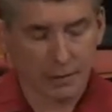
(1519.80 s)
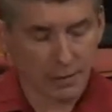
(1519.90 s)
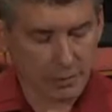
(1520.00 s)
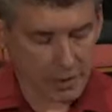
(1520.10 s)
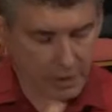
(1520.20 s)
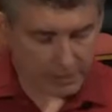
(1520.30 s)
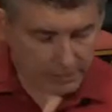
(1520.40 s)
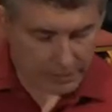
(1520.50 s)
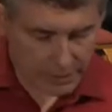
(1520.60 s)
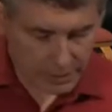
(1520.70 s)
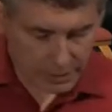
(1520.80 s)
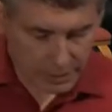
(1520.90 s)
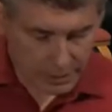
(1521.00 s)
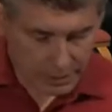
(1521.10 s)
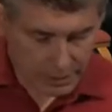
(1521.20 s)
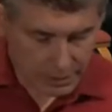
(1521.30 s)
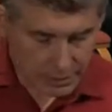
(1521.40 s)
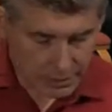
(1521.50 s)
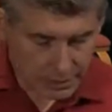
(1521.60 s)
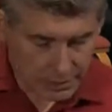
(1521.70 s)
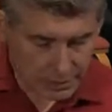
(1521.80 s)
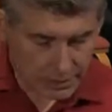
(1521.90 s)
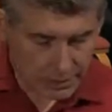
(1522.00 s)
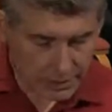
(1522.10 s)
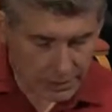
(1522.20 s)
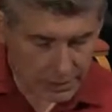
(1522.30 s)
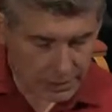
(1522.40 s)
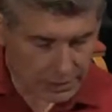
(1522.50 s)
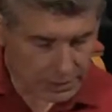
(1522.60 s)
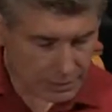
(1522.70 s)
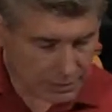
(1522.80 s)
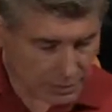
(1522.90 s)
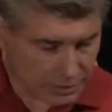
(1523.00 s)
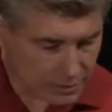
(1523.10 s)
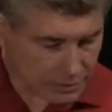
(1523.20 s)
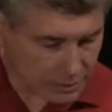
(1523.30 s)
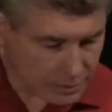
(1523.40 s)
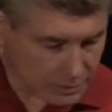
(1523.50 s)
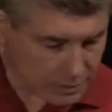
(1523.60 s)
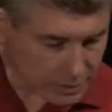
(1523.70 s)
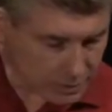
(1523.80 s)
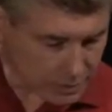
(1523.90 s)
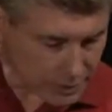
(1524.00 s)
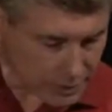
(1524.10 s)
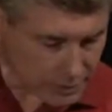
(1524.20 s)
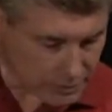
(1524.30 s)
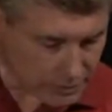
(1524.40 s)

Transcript: Okay? We'll go ahead and uh, turn there.